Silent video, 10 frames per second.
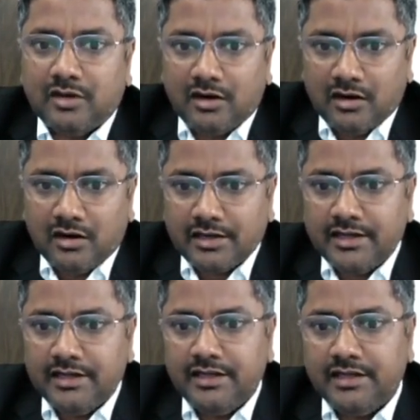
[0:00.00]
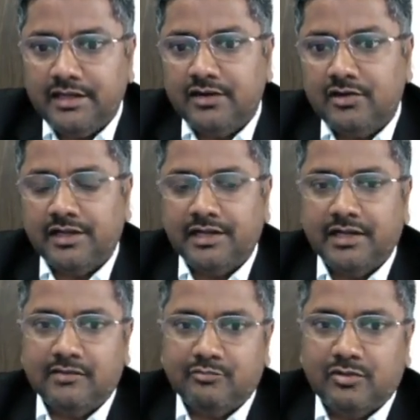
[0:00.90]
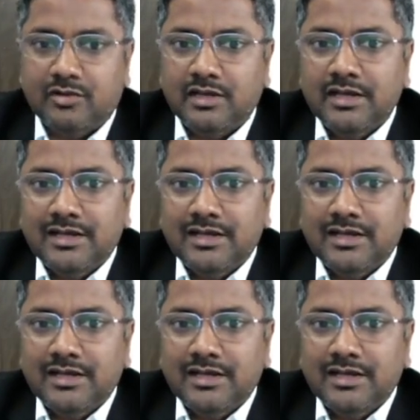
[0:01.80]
or any inorganic compound,